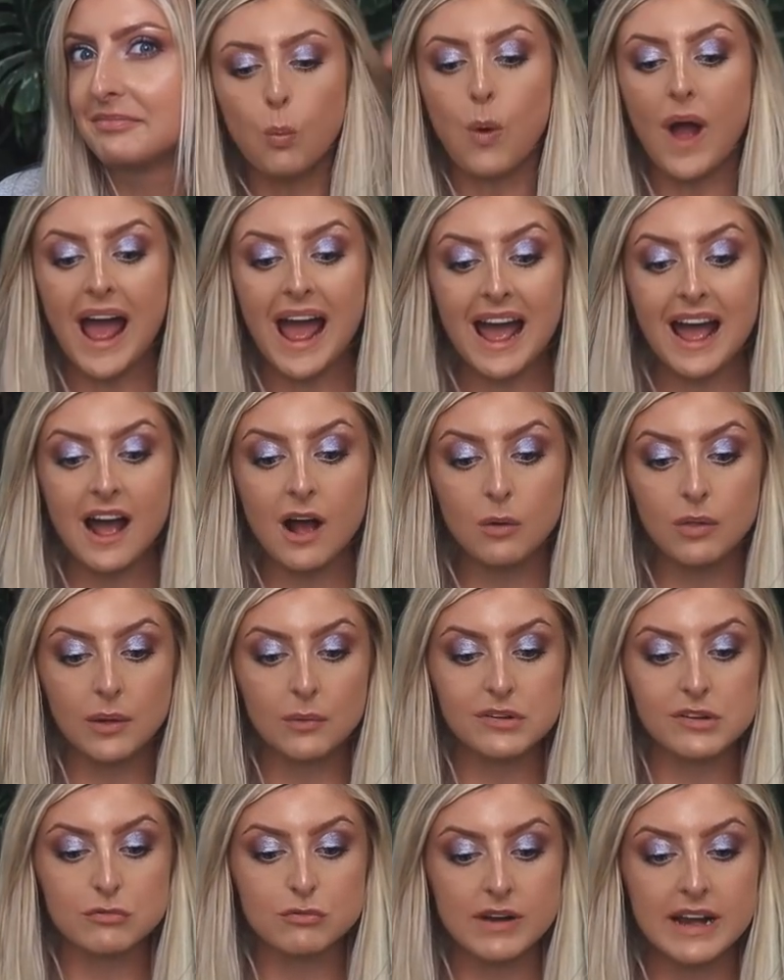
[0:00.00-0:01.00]
Wow, that
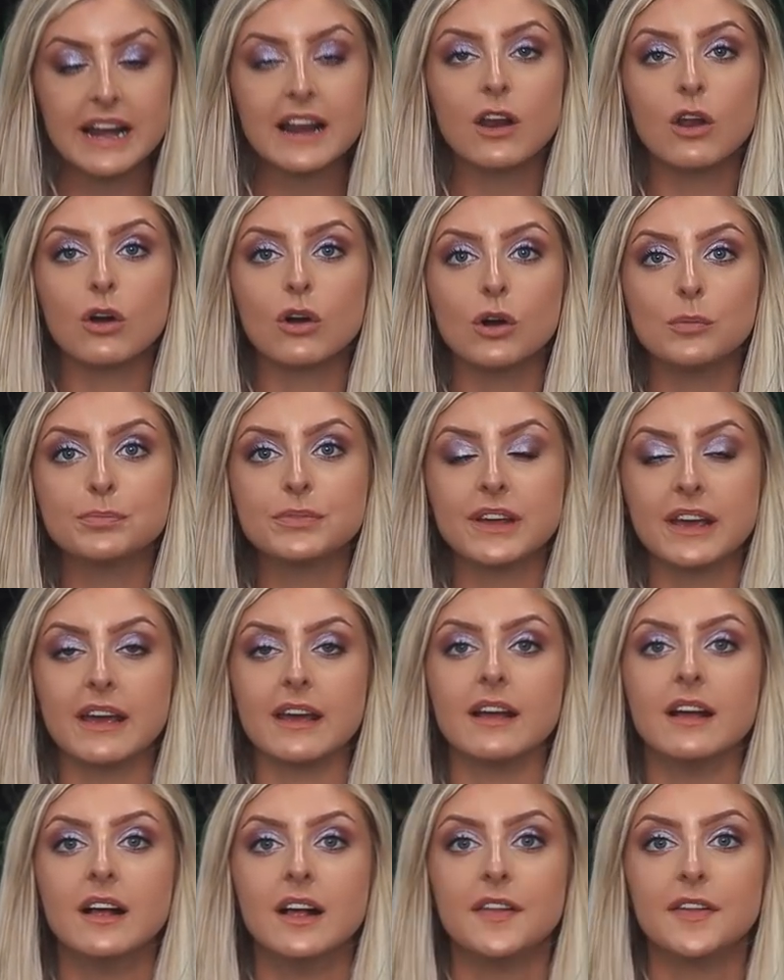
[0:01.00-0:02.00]
was a really long
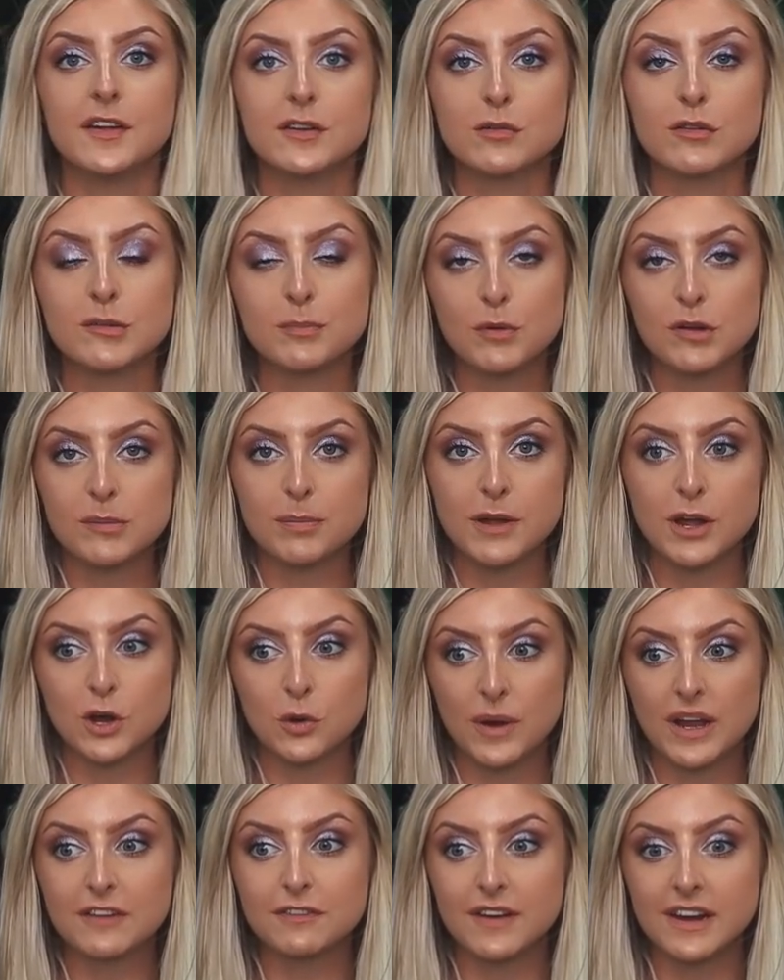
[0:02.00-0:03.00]
update. This was supposed to be a
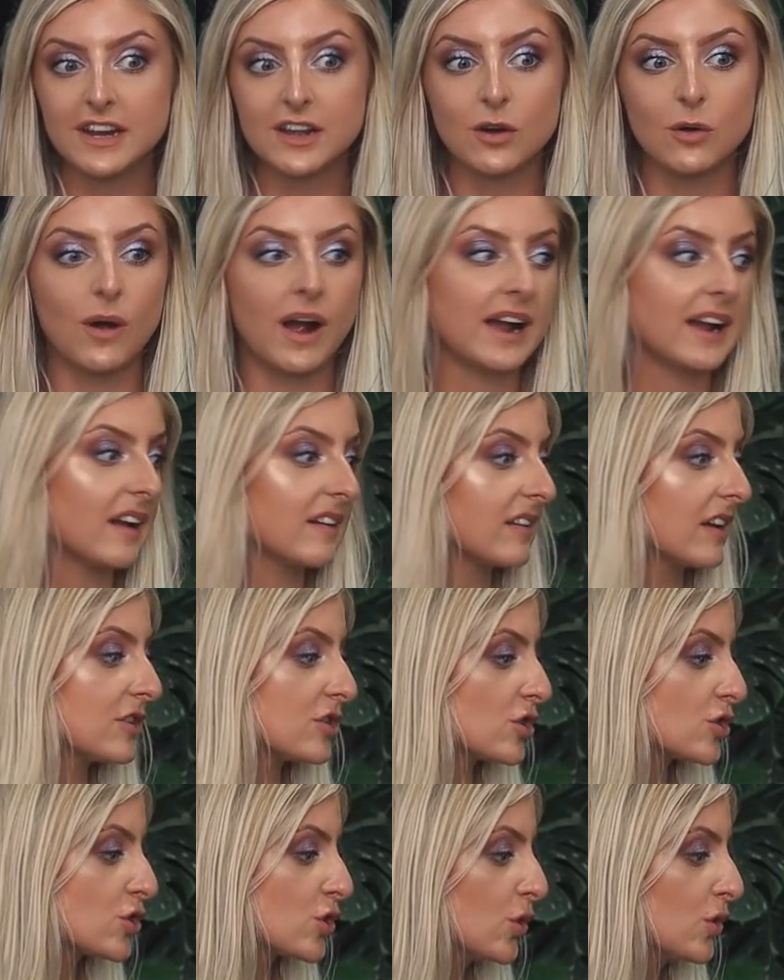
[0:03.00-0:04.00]
quick video. I guess I
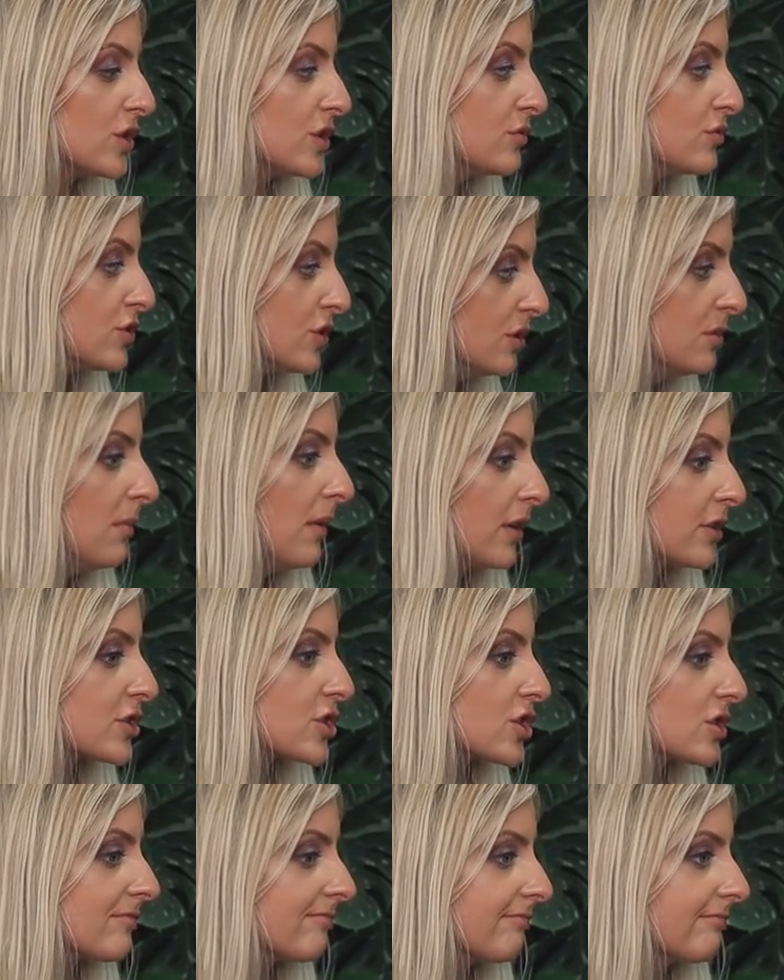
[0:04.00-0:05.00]
just showed you too
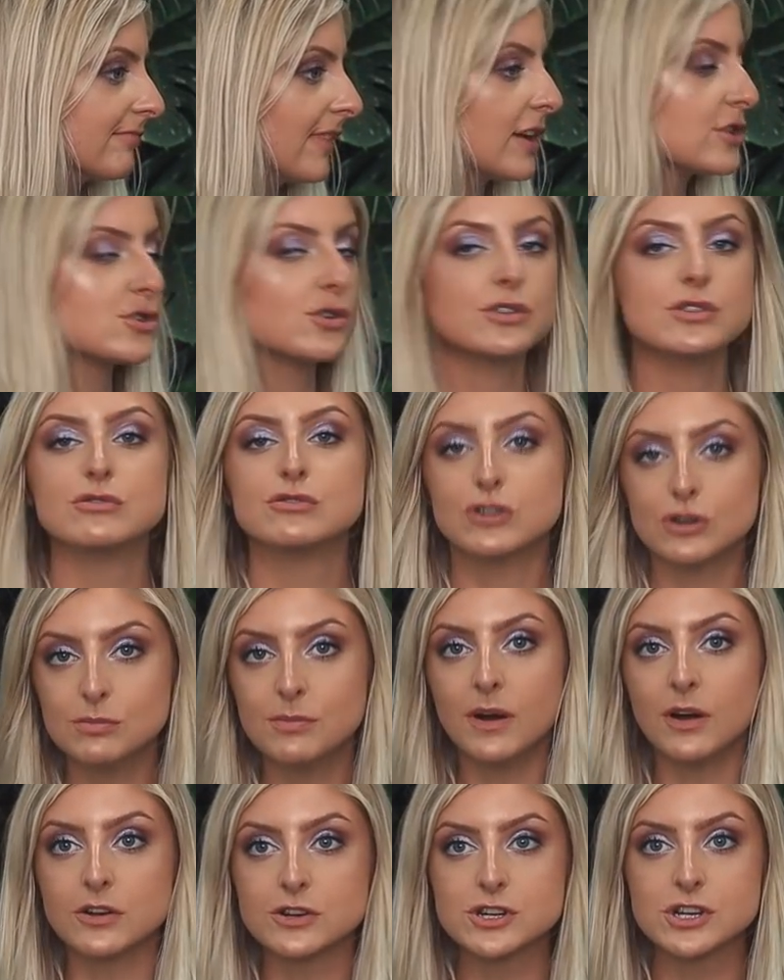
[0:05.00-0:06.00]
much. I I showed you too
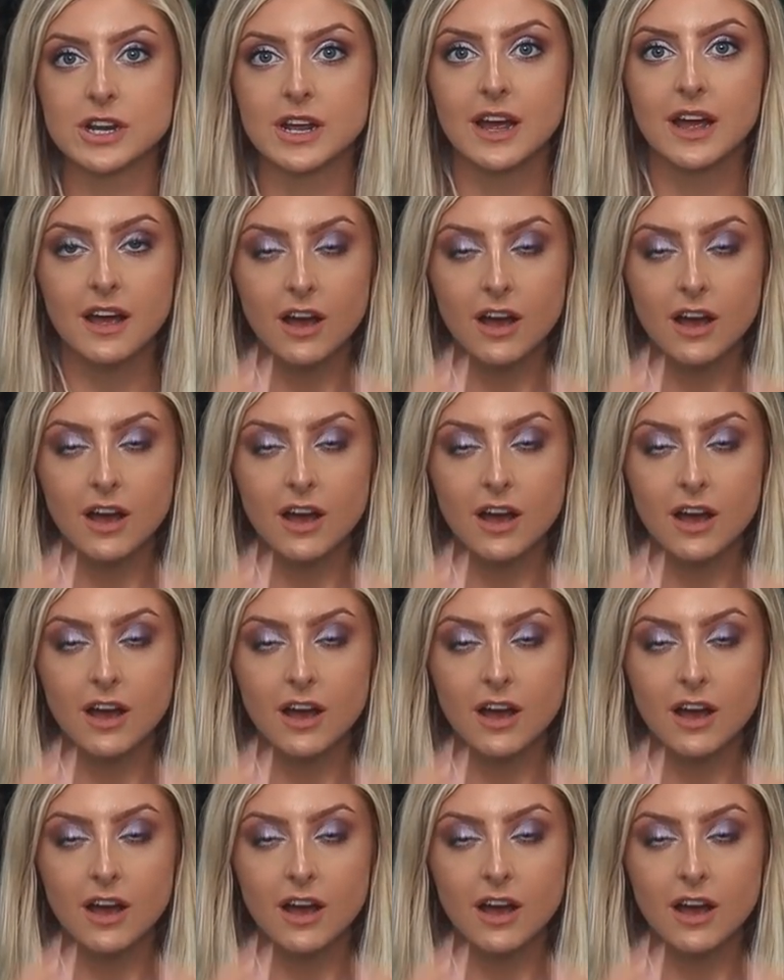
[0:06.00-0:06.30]
much.